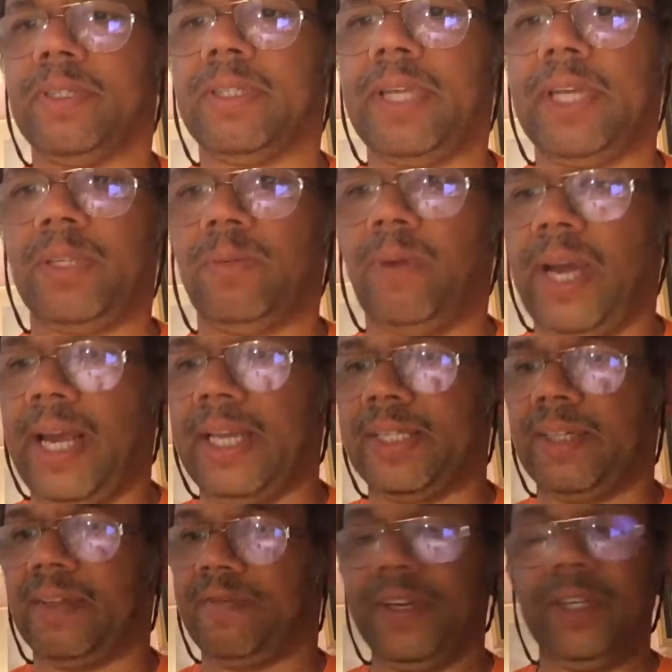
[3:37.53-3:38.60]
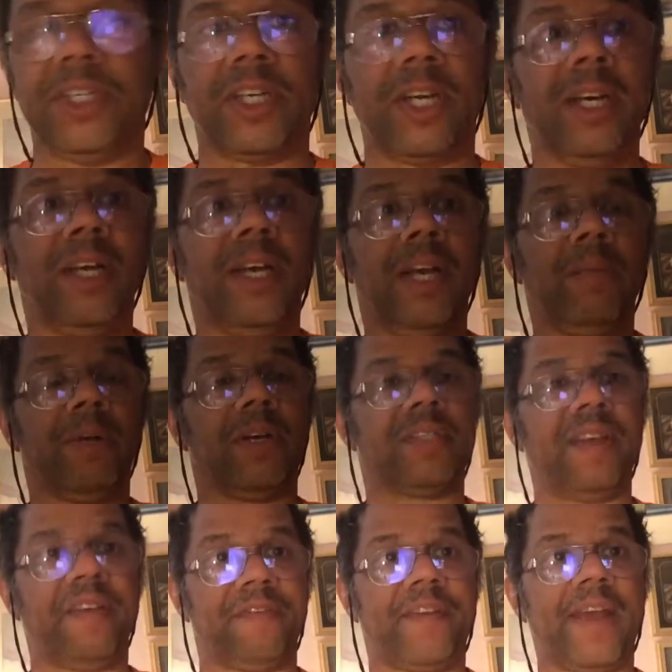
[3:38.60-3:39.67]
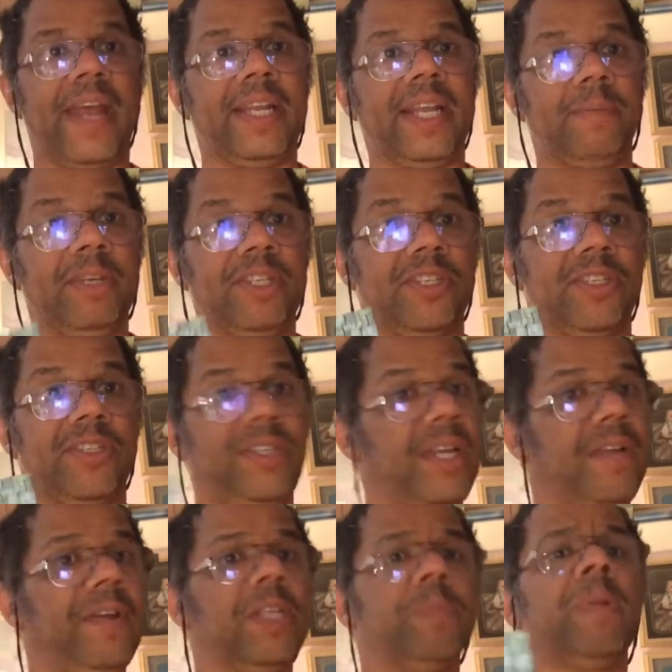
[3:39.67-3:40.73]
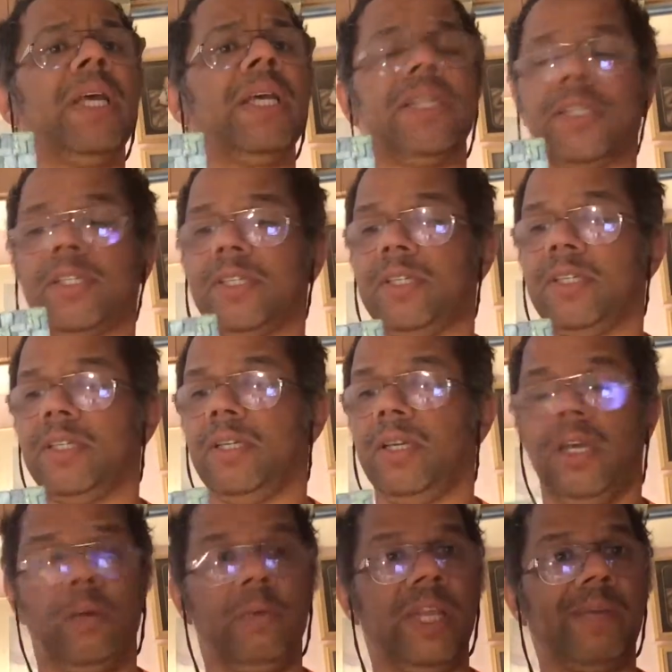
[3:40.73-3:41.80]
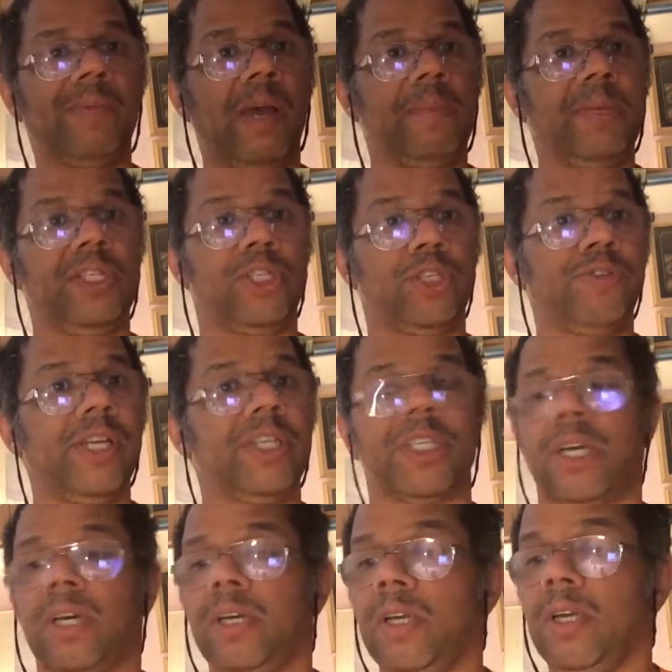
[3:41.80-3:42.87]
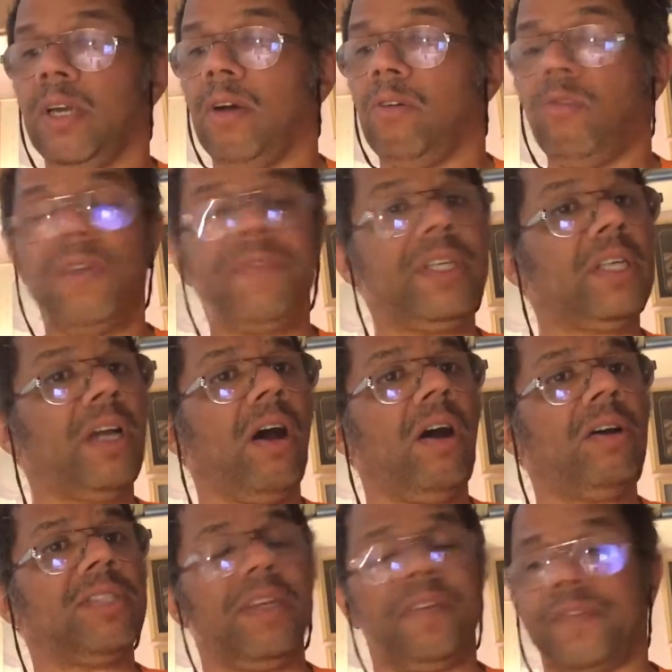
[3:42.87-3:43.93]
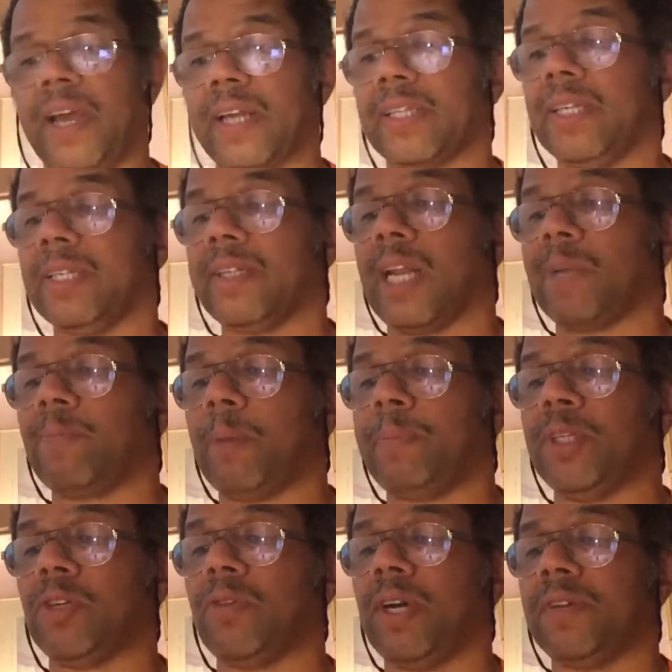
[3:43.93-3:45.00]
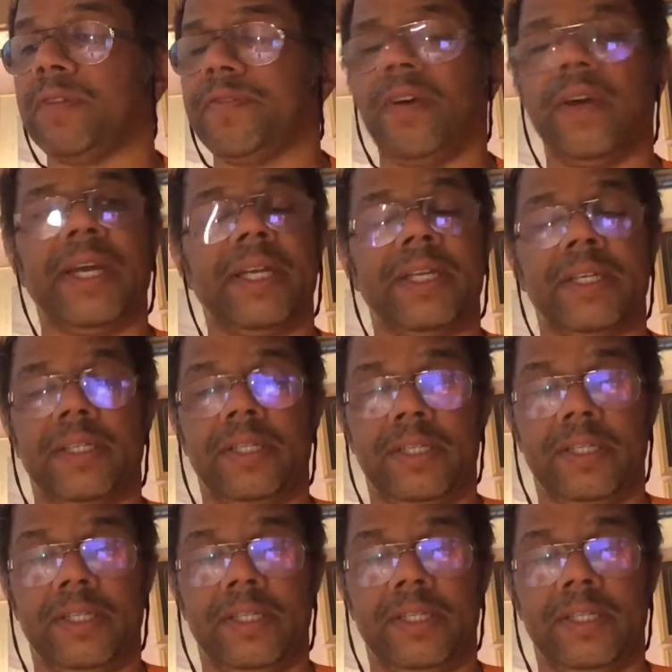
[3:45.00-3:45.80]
That's why it's an adventure, because they've found a mysterious place where there might be treasure, or even an artifact that they might be trying to find.